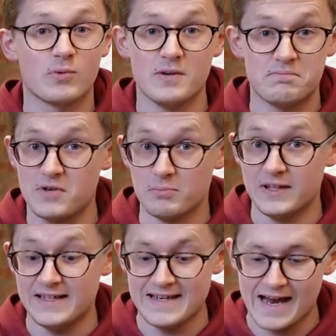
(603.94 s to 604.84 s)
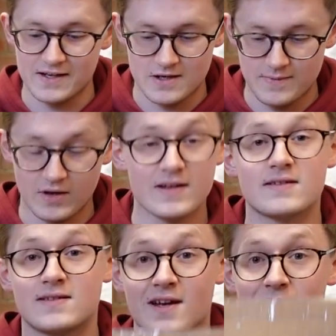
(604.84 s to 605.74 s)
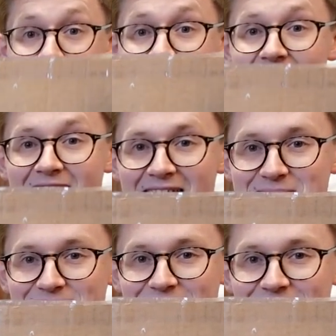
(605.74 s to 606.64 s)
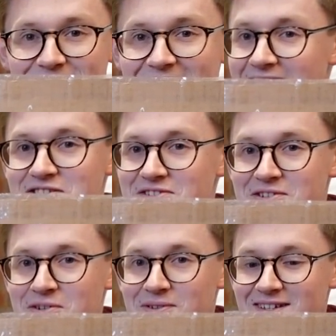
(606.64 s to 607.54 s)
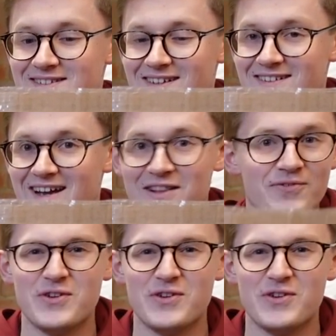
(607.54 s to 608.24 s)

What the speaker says: were completely knackered, to be honest. So that's just the coolest thing. I love